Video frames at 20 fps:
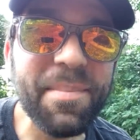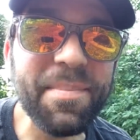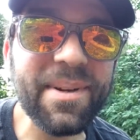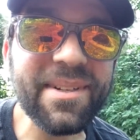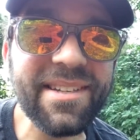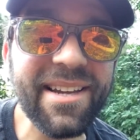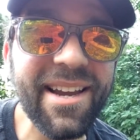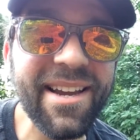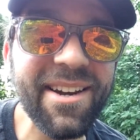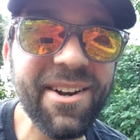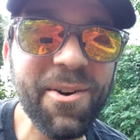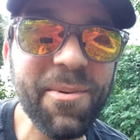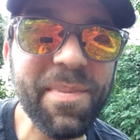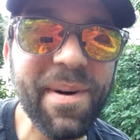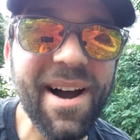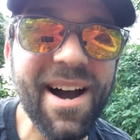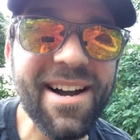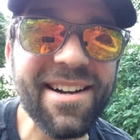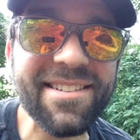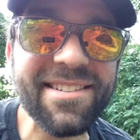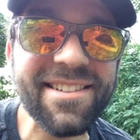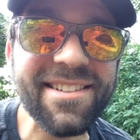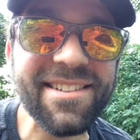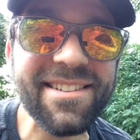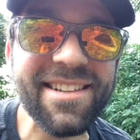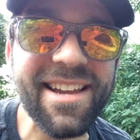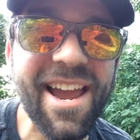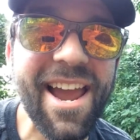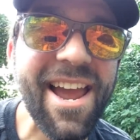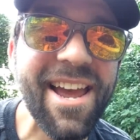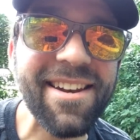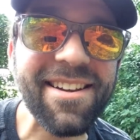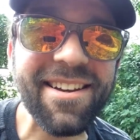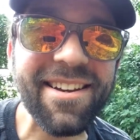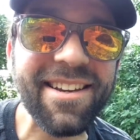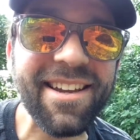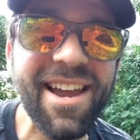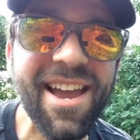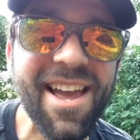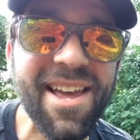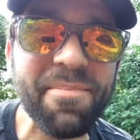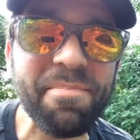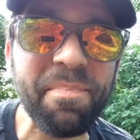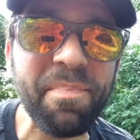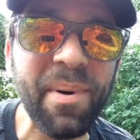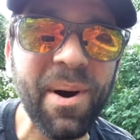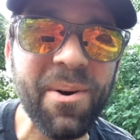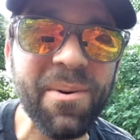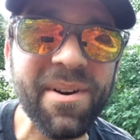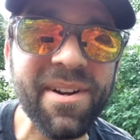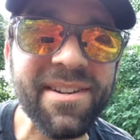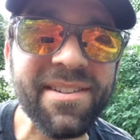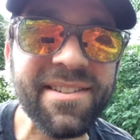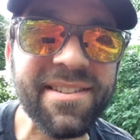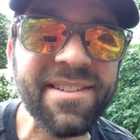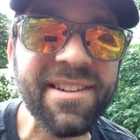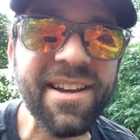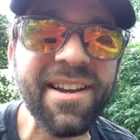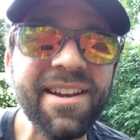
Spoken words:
potato boxes. And again, bonus,